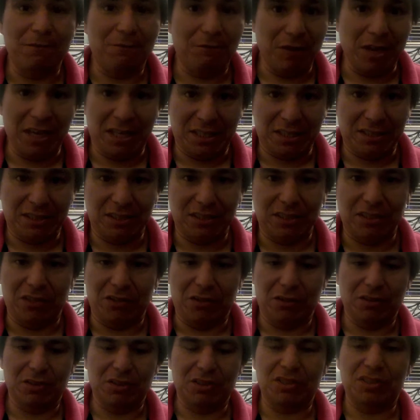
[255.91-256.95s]
fake
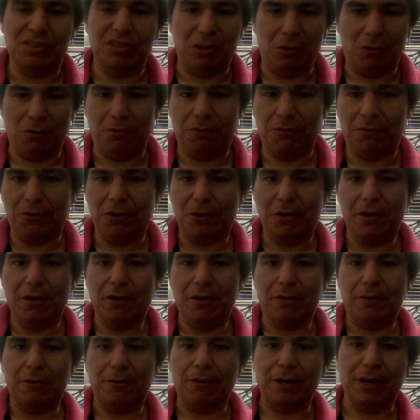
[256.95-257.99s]
self,
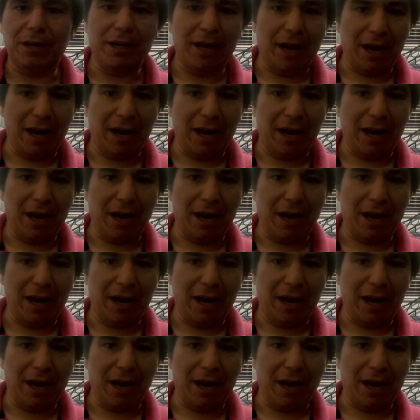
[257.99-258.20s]
right?